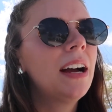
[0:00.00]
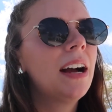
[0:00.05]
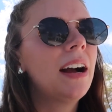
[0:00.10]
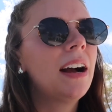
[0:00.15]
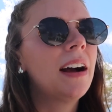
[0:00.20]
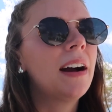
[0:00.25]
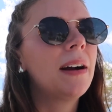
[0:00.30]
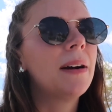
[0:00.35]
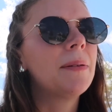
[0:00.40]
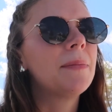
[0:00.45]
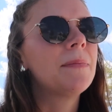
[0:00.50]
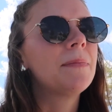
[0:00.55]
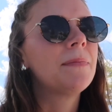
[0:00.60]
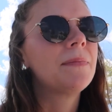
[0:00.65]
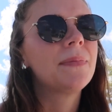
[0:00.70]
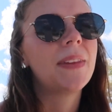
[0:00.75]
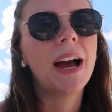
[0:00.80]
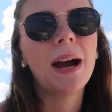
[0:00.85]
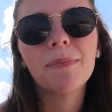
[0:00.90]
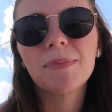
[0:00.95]

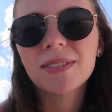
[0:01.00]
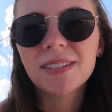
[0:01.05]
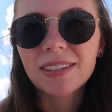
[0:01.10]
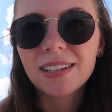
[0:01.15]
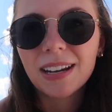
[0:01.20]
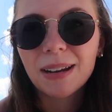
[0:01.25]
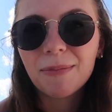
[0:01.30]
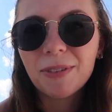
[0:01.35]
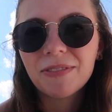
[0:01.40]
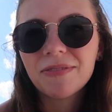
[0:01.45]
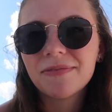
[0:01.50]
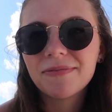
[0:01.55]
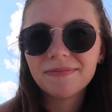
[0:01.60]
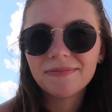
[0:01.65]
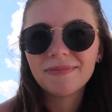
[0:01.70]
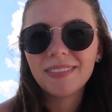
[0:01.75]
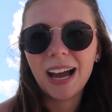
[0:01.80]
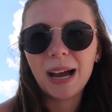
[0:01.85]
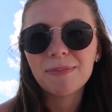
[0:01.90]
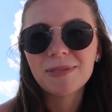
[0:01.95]
Um, App is the name of
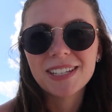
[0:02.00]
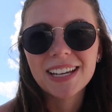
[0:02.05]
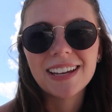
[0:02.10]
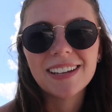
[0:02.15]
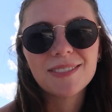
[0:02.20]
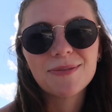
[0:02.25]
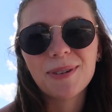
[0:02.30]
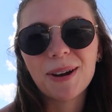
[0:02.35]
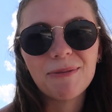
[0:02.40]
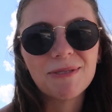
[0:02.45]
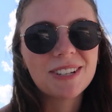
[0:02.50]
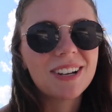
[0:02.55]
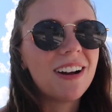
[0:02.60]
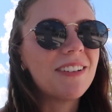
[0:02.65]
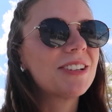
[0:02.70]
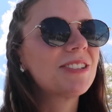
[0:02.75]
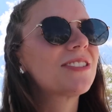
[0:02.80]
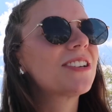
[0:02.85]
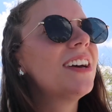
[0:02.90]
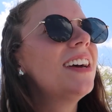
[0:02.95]
App State is where I went to
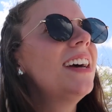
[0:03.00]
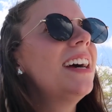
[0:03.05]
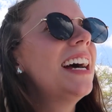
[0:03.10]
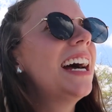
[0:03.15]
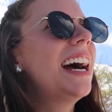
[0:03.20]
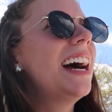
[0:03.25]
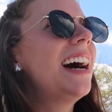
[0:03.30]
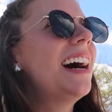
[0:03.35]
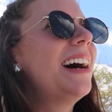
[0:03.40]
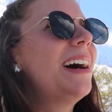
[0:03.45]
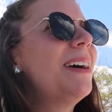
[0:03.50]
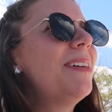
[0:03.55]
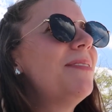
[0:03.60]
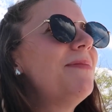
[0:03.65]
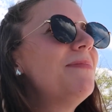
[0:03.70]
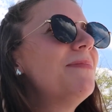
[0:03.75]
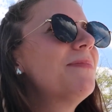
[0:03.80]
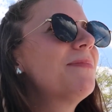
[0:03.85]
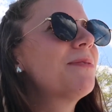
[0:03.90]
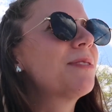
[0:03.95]
college.
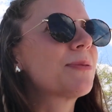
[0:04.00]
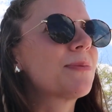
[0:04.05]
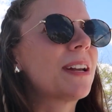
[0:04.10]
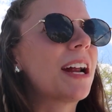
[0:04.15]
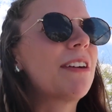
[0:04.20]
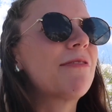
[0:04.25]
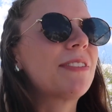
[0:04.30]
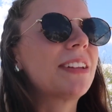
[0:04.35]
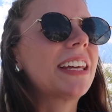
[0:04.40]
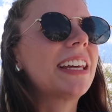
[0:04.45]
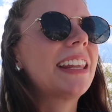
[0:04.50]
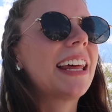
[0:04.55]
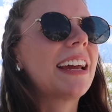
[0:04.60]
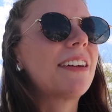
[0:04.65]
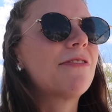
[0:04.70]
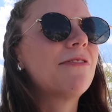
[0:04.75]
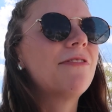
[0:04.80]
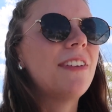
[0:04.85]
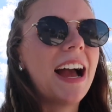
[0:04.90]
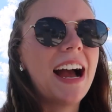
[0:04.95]
Um, was when I really like
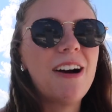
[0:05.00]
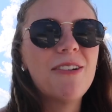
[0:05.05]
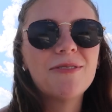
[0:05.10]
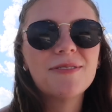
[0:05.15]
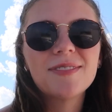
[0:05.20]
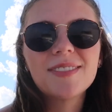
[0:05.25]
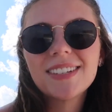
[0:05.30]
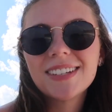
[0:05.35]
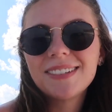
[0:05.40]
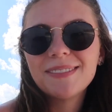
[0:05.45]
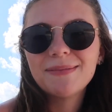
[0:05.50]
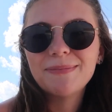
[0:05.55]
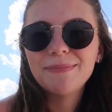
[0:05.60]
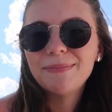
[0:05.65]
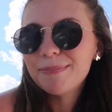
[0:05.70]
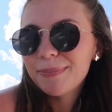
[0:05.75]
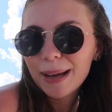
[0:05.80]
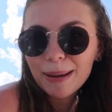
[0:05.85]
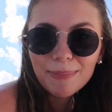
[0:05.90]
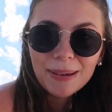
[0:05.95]
found
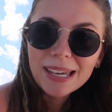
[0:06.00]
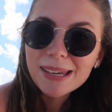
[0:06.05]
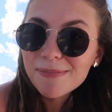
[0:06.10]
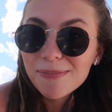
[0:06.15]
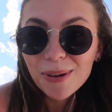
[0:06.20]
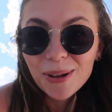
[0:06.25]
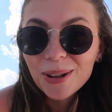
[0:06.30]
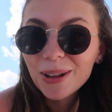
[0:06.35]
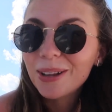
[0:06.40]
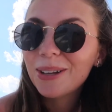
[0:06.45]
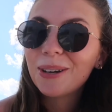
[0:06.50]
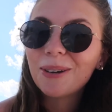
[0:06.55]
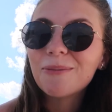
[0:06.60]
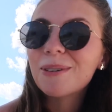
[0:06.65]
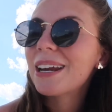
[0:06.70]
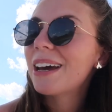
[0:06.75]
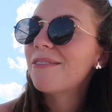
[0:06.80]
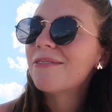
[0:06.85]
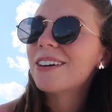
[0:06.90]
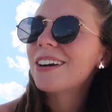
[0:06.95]
my people or
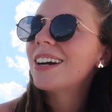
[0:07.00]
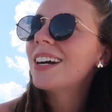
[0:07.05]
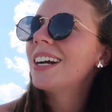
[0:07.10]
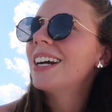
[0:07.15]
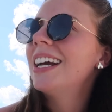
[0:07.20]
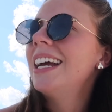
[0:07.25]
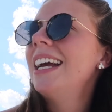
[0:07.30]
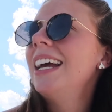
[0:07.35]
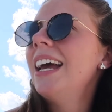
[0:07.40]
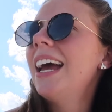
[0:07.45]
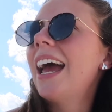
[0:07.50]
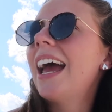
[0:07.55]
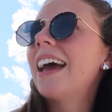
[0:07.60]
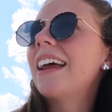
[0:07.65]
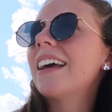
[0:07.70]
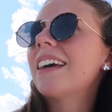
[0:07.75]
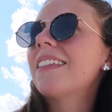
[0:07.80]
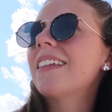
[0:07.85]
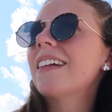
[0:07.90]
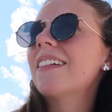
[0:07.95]
whatever. And
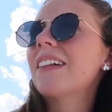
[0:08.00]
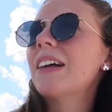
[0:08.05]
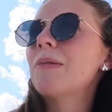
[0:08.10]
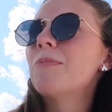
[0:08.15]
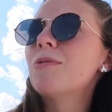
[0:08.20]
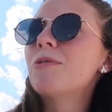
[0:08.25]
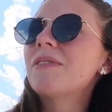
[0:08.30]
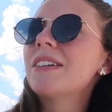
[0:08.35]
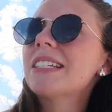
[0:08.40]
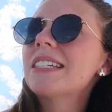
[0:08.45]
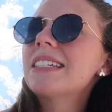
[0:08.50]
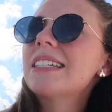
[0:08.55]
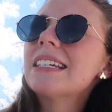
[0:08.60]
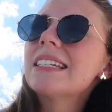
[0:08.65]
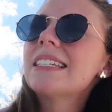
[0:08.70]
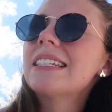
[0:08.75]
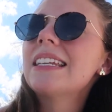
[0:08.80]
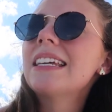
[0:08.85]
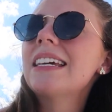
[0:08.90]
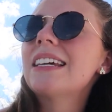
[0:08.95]
I think like moving to
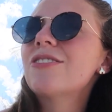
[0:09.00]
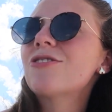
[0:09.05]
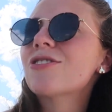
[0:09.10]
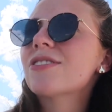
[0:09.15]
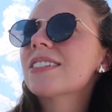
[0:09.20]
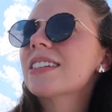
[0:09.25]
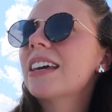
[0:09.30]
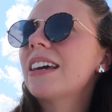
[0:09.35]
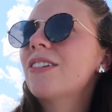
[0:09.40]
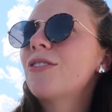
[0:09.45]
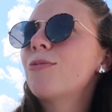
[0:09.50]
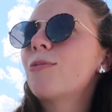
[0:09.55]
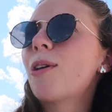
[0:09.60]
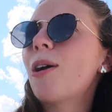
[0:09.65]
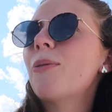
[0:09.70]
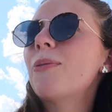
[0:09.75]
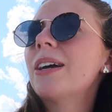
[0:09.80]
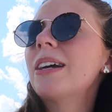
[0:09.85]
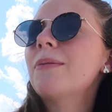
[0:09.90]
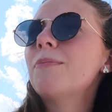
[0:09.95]
Disney and just like
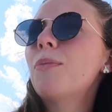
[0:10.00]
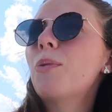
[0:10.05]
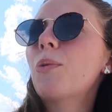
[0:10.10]
growing